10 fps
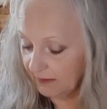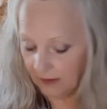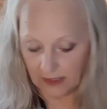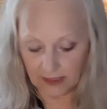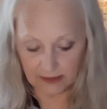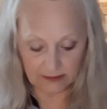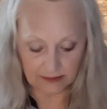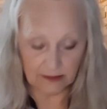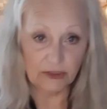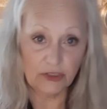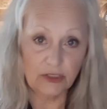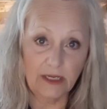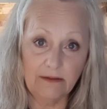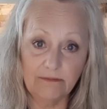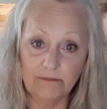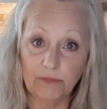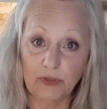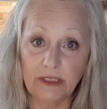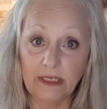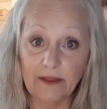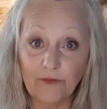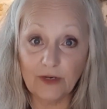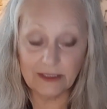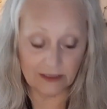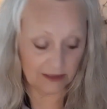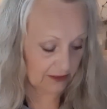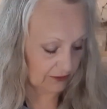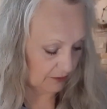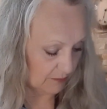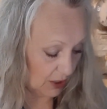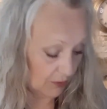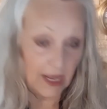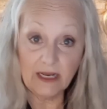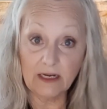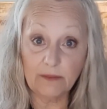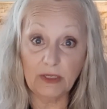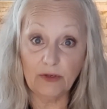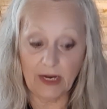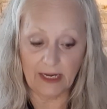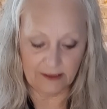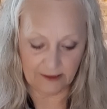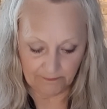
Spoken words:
and seal it shut and put it in the fridge until tomorrow, and it'll be great.